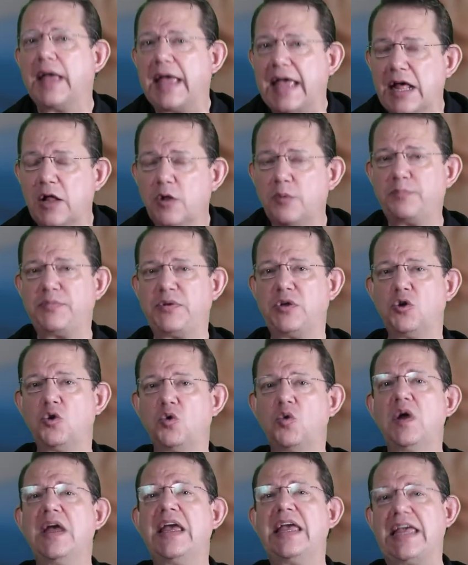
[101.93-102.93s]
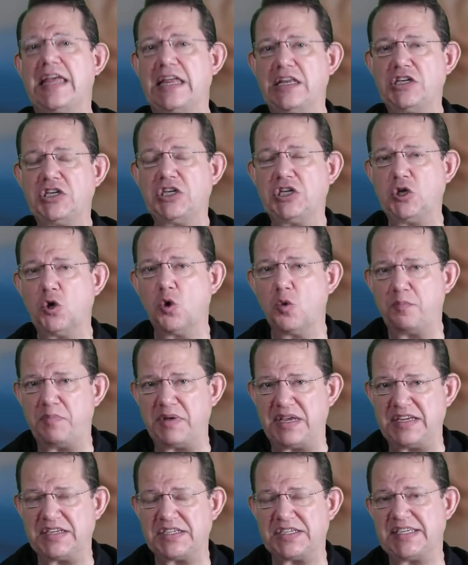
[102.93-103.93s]
help you into your
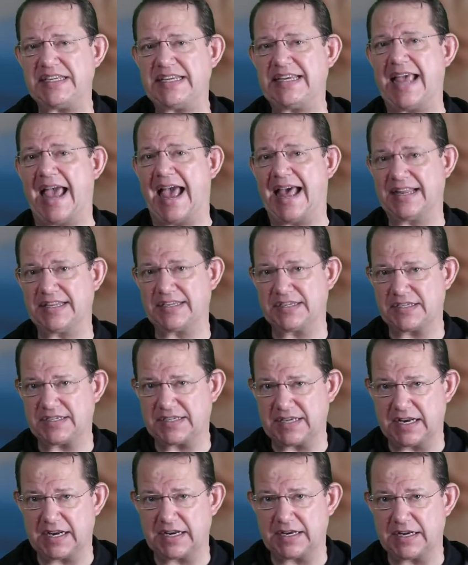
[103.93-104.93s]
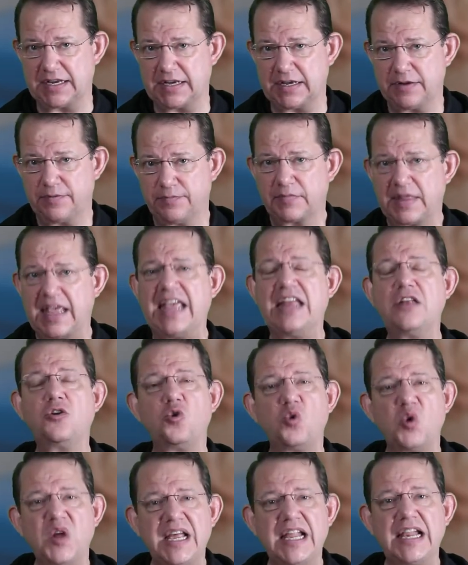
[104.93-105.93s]
BC and cylinder. It
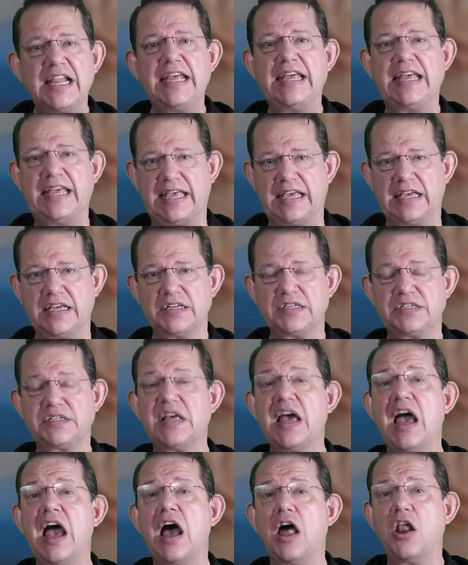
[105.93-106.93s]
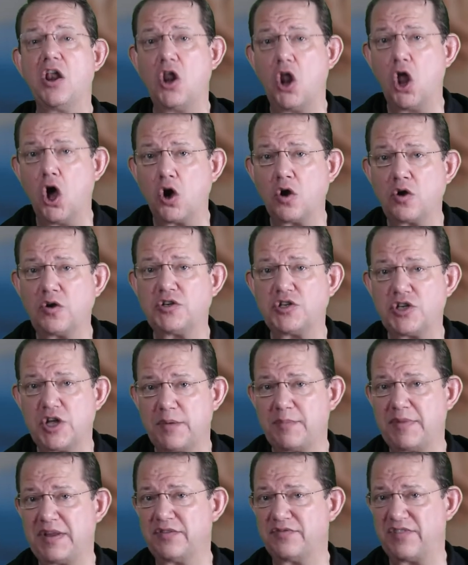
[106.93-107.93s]
really is a
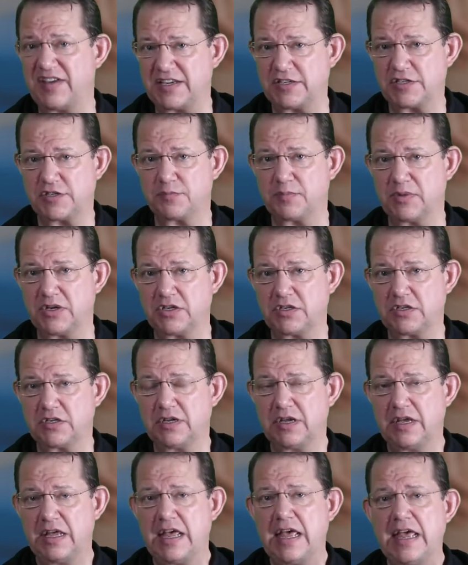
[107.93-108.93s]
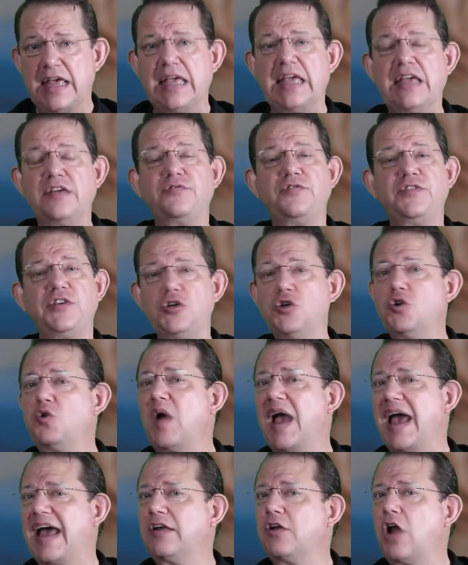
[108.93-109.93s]
long-term investment. If you
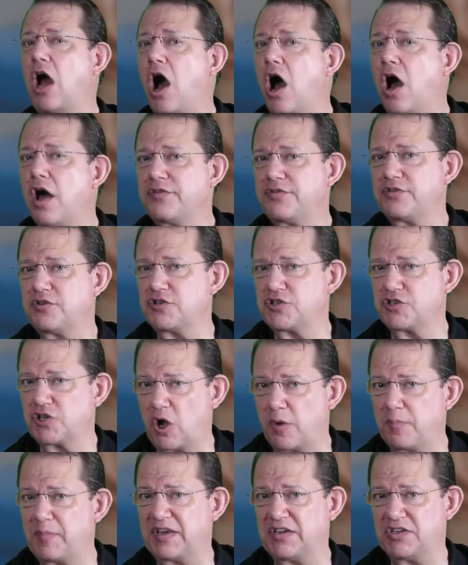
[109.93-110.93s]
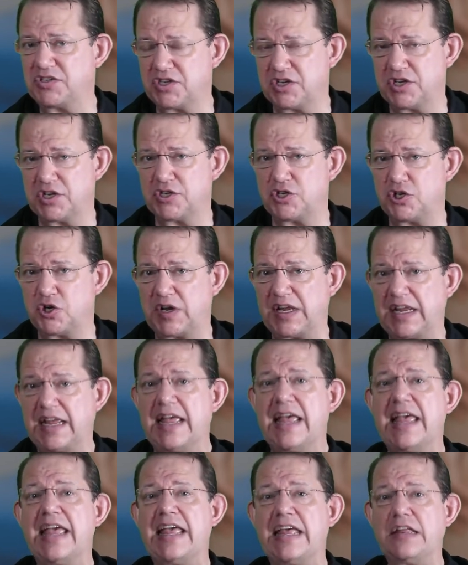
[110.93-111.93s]
had arthroscopic surgery,
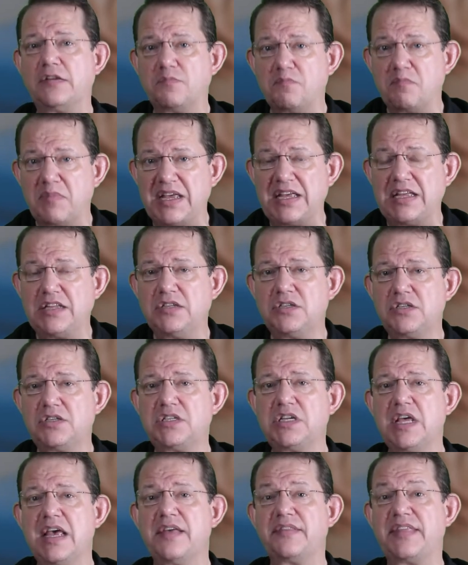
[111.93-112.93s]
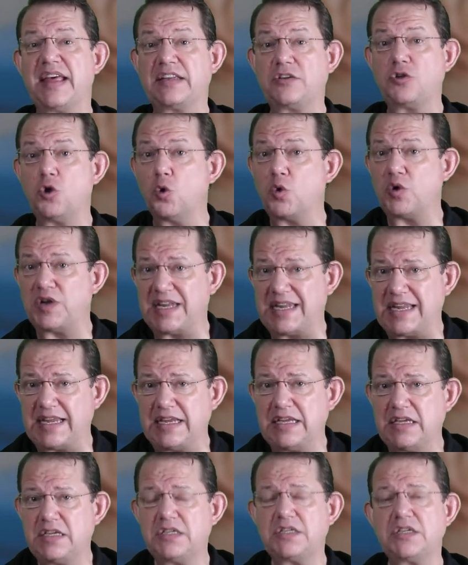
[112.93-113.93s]
it means that your
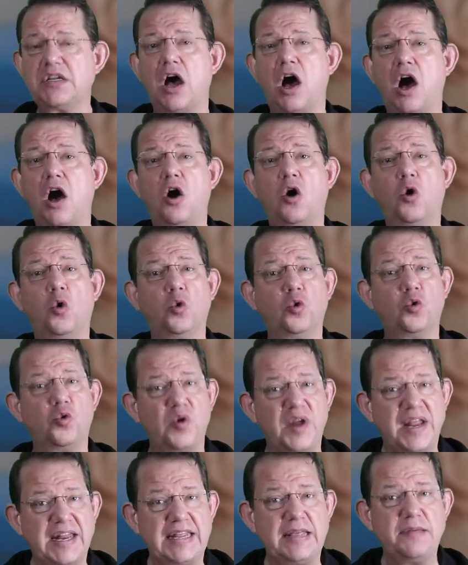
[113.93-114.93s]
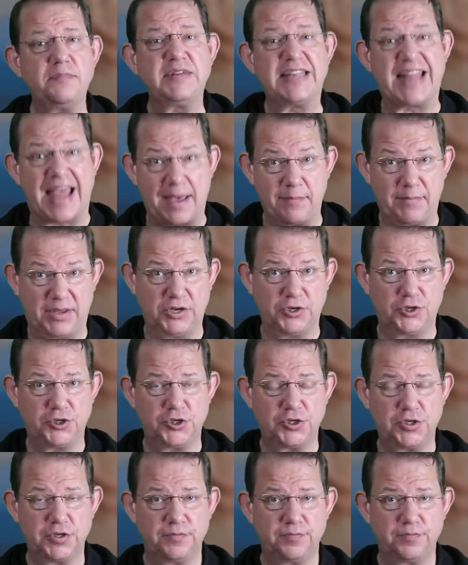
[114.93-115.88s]
knees are already damaged,